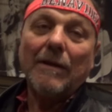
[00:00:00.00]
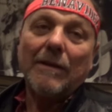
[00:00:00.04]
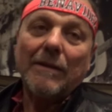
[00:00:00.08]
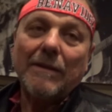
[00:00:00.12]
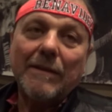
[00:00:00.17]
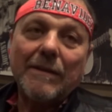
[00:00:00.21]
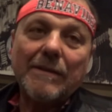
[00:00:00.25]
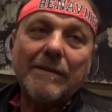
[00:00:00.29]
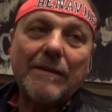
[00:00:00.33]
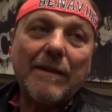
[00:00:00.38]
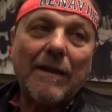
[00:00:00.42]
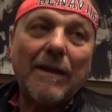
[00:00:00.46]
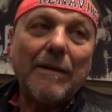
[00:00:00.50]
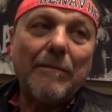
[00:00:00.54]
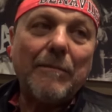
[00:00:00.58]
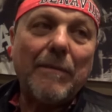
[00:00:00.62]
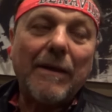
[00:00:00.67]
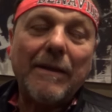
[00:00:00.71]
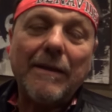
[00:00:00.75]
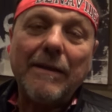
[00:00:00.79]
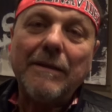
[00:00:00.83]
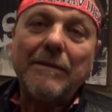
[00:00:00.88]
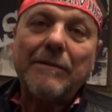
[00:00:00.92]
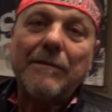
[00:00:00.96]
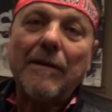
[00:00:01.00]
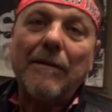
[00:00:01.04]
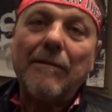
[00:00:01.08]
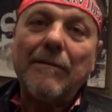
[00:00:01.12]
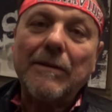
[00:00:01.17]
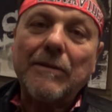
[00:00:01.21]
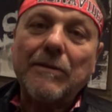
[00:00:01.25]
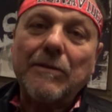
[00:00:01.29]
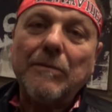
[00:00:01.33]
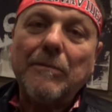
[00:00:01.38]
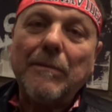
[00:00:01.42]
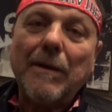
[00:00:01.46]
Well, this time I didn't
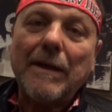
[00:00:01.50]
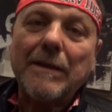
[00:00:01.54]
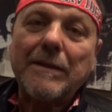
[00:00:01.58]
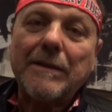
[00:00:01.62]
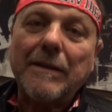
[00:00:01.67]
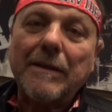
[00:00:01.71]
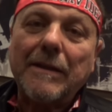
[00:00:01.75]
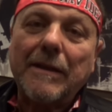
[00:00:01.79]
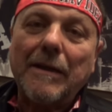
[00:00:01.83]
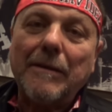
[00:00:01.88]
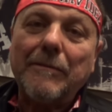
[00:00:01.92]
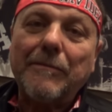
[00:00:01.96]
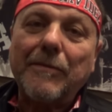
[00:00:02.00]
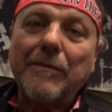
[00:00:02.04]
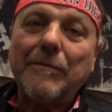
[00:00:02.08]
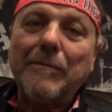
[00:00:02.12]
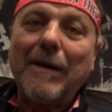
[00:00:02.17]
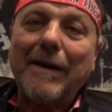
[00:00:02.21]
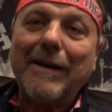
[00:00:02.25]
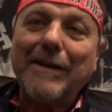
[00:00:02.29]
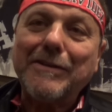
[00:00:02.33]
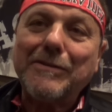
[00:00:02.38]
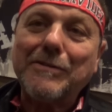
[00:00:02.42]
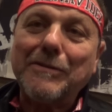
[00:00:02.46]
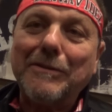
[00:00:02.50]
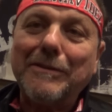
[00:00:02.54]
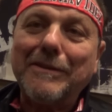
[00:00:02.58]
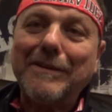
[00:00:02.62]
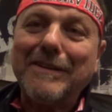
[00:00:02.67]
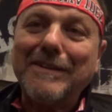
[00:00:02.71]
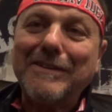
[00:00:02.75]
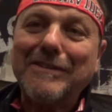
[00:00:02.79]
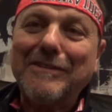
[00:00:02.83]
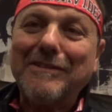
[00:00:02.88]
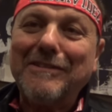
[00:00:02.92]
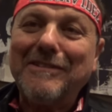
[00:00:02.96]
travel too much. I come from
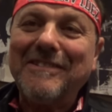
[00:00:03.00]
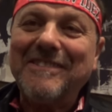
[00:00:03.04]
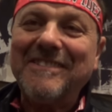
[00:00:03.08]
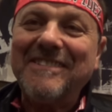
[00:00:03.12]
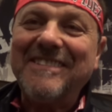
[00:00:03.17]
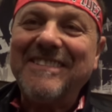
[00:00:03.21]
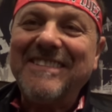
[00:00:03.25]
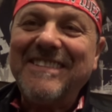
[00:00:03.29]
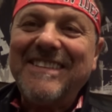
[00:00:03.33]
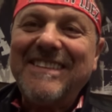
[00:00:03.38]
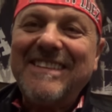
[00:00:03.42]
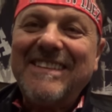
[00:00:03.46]
Arizona. So, yeah.